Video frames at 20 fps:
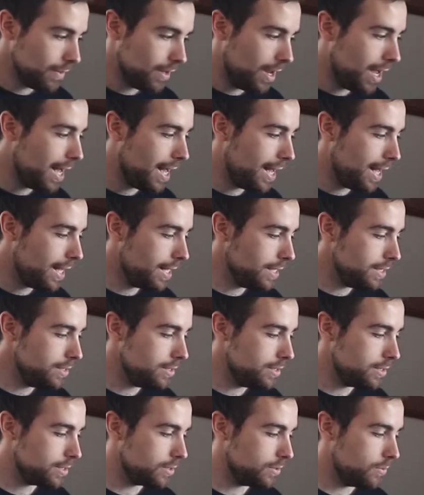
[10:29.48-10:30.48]

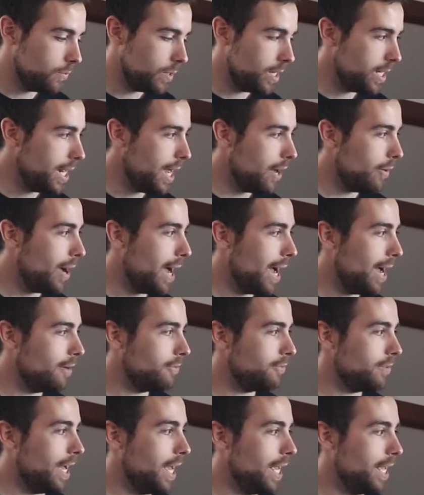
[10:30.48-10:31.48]
And we now
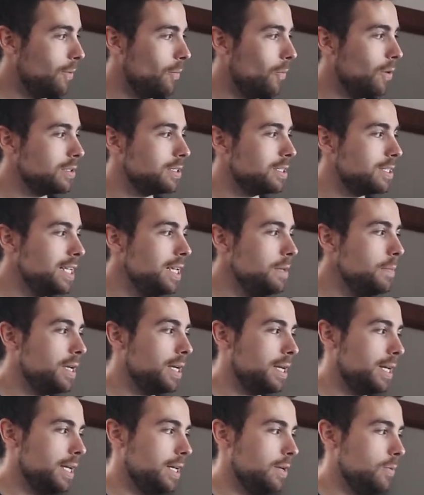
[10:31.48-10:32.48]
have what
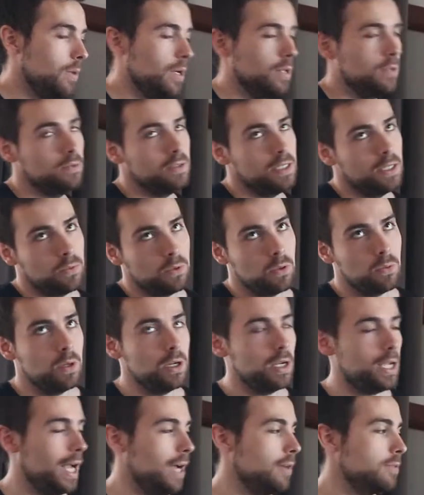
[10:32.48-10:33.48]
seemingly, well, it will
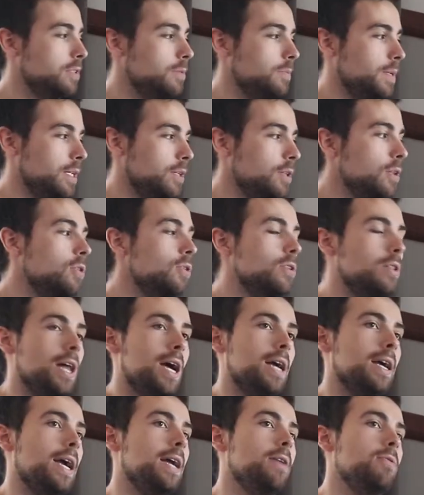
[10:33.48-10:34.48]
work out to look
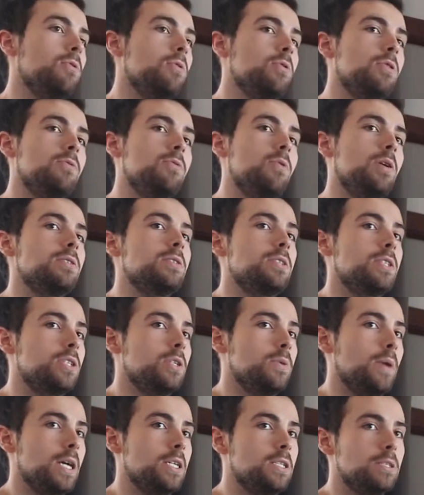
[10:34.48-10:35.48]
like a rule of one
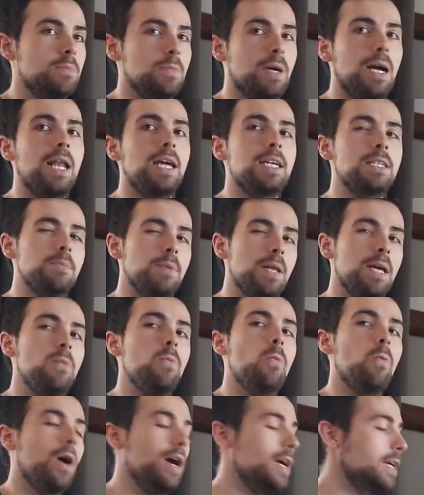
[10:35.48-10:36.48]
situation, but I'll explain
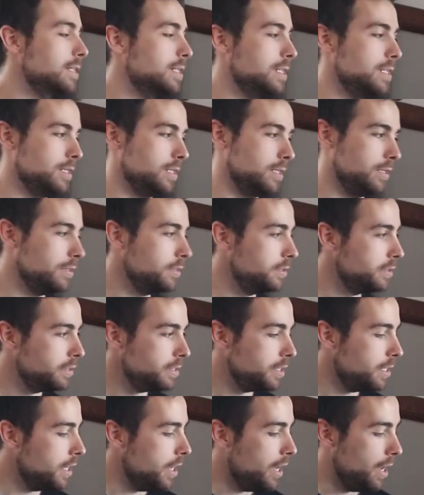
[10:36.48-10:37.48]
why it isn't.
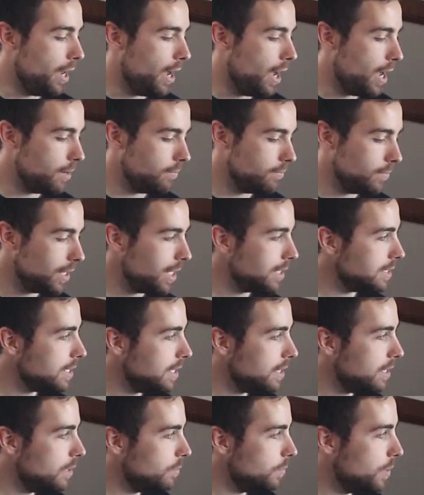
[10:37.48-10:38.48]
Let's say
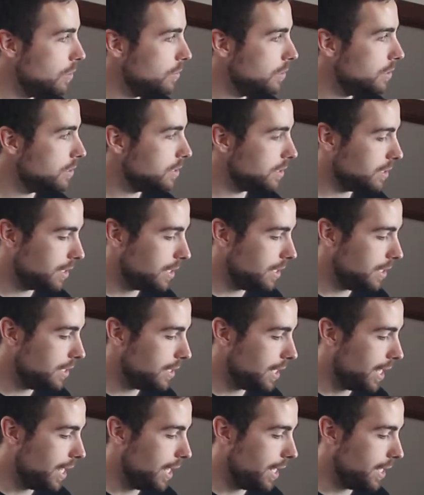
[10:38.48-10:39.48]
the opponents lead
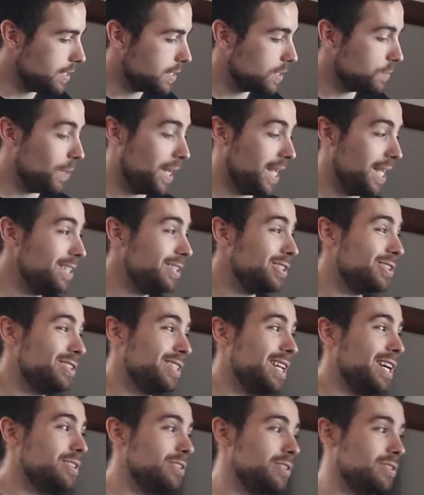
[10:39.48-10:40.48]
a spade, because
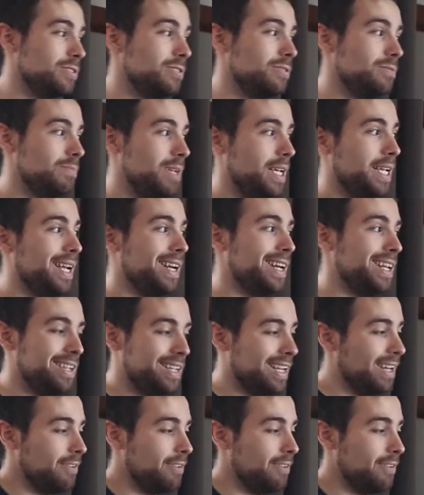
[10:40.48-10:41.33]
that doesn't make any